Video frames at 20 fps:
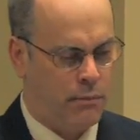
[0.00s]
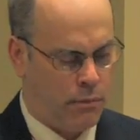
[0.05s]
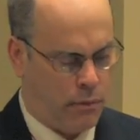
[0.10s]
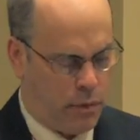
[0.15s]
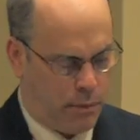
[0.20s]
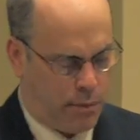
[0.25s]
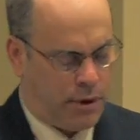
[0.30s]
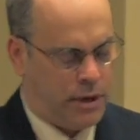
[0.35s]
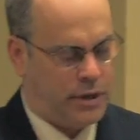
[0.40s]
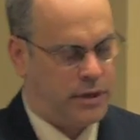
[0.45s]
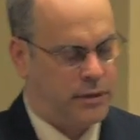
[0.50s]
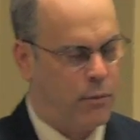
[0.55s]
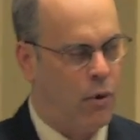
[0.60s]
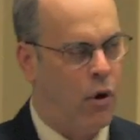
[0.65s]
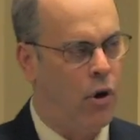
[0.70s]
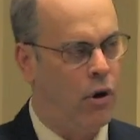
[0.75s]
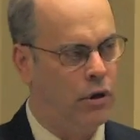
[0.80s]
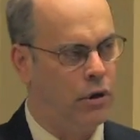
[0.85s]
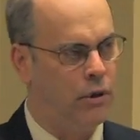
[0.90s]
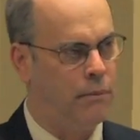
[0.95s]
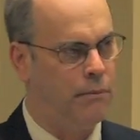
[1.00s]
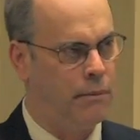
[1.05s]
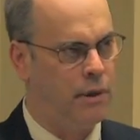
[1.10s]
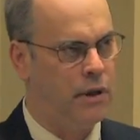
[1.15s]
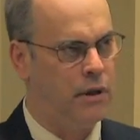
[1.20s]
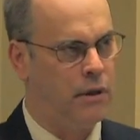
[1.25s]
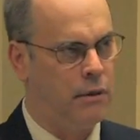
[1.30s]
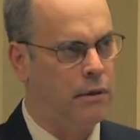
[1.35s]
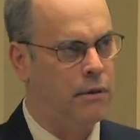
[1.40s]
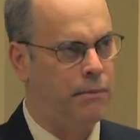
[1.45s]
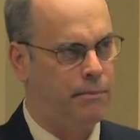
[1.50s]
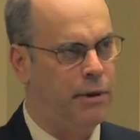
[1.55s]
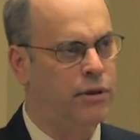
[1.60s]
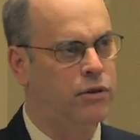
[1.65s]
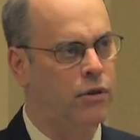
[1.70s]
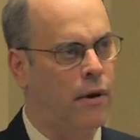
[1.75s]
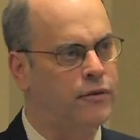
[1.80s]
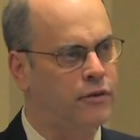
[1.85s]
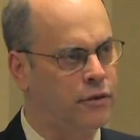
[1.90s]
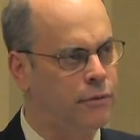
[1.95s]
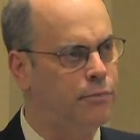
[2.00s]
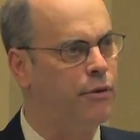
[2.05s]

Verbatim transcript: we're pretty small in the, in the peace officers